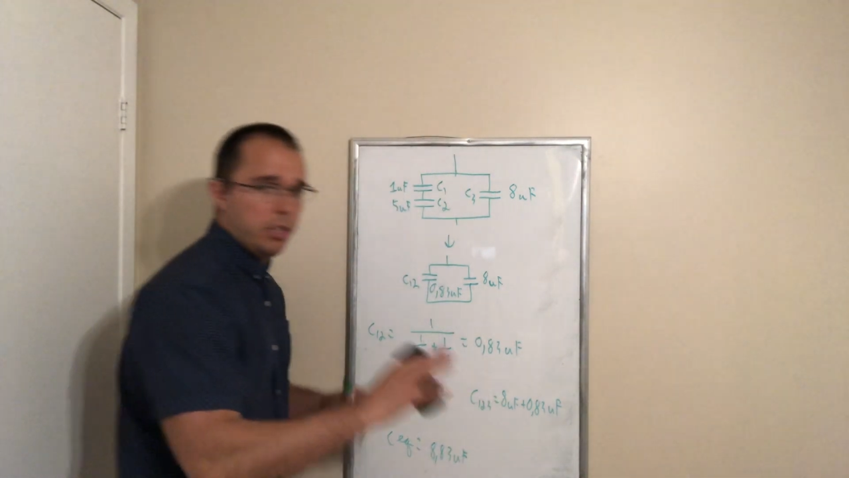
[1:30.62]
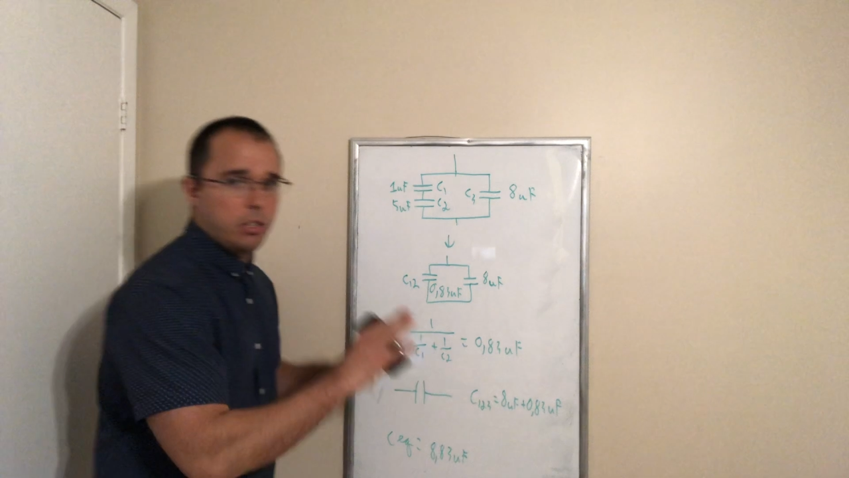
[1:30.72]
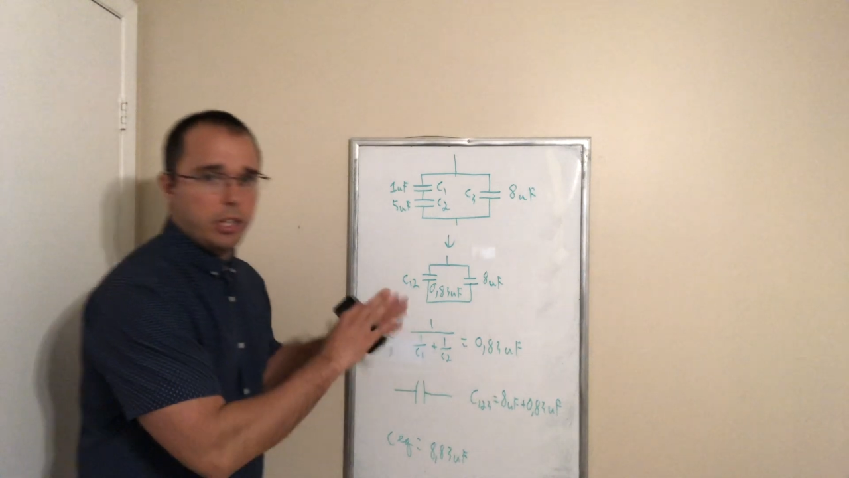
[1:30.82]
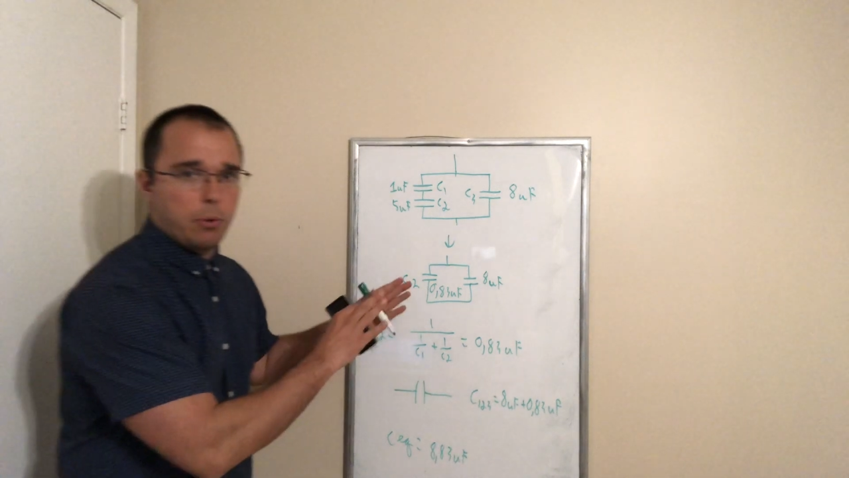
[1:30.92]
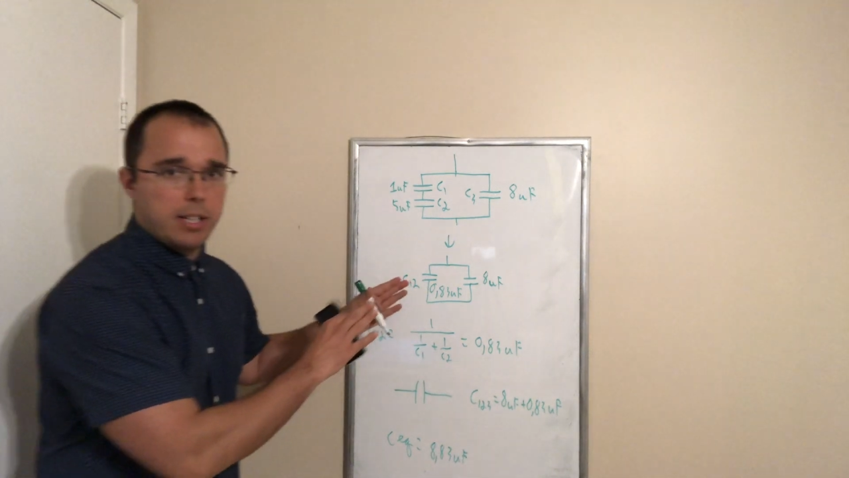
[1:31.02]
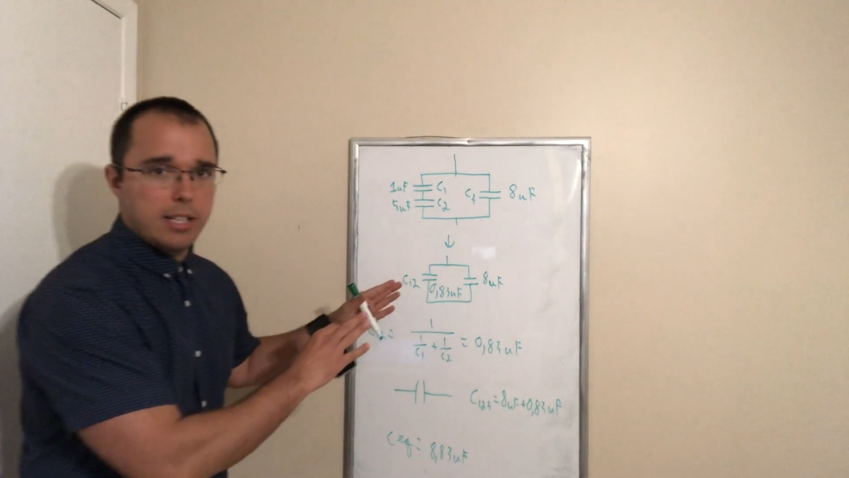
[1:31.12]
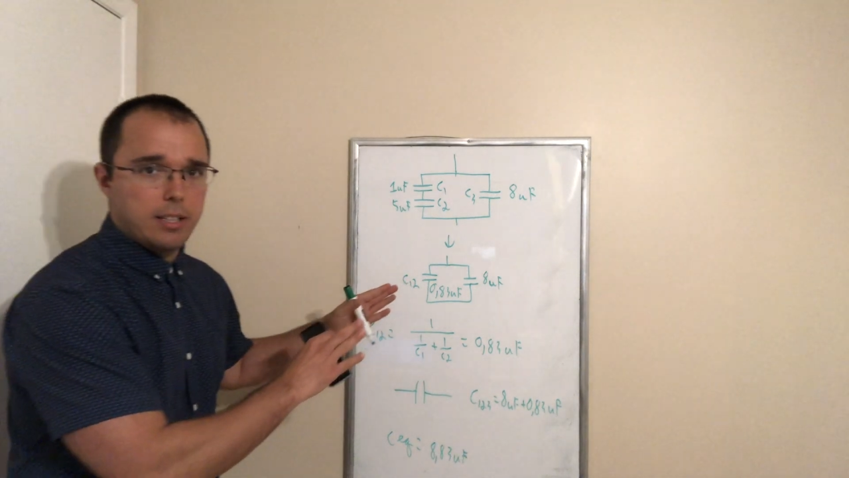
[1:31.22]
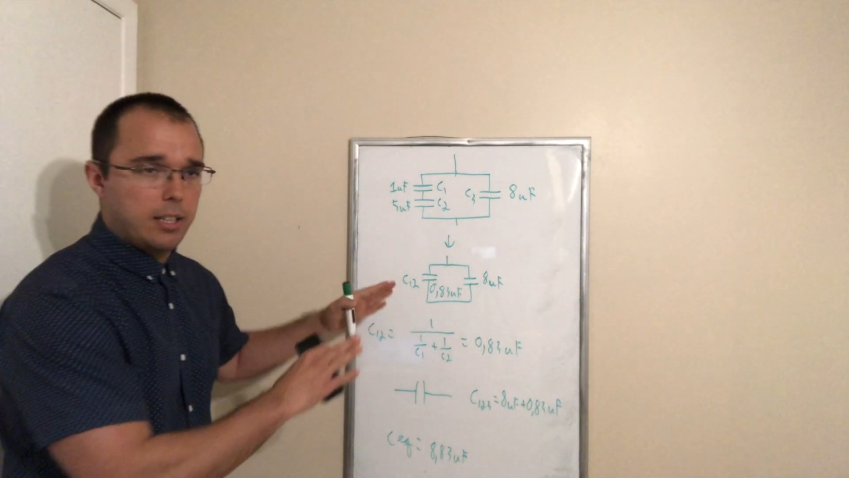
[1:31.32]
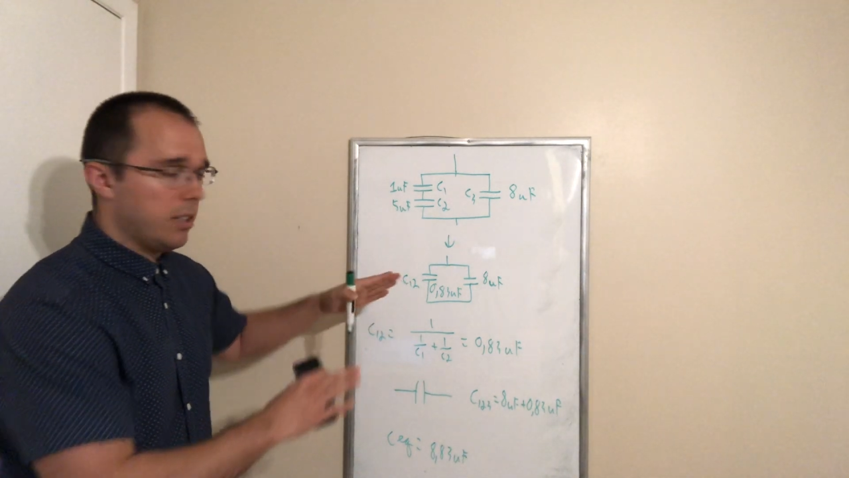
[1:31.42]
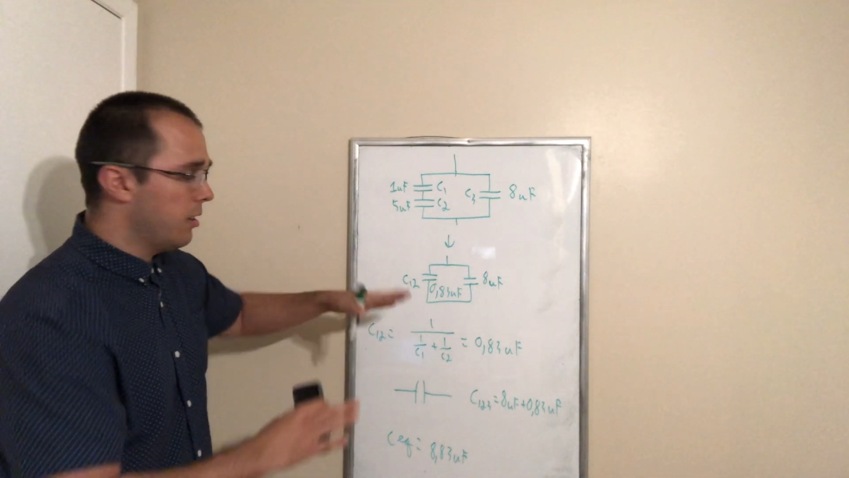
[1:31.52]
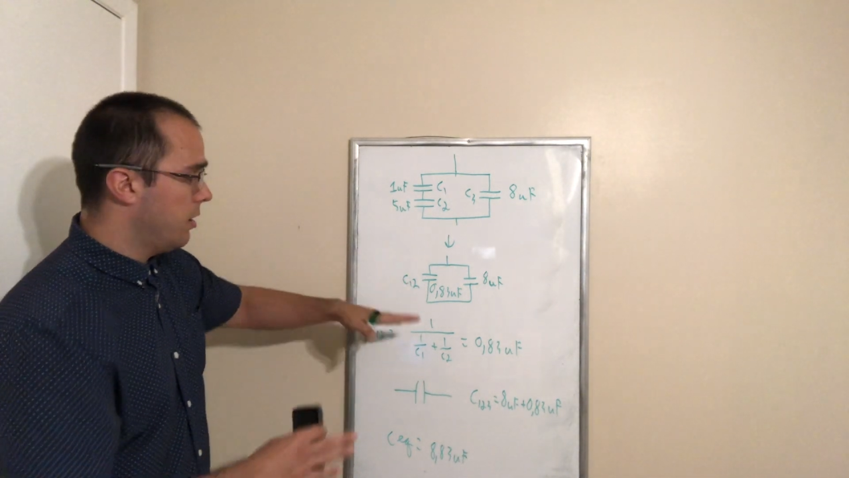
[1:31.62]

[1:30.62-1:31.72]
need to erase anything,